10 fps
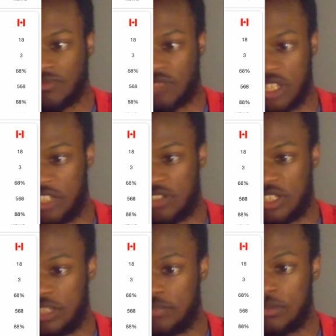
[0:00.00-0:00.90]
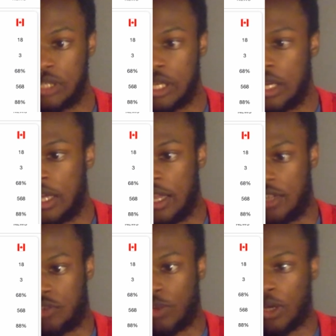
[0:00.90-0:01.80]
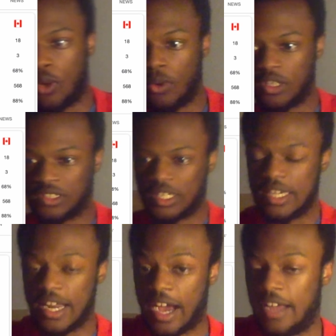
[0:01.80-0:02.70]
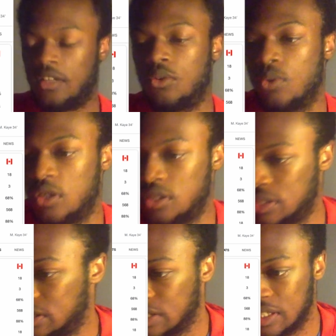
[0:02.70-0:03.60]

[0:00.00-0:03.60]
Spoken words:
for each team. And 3 corners to 9 corners.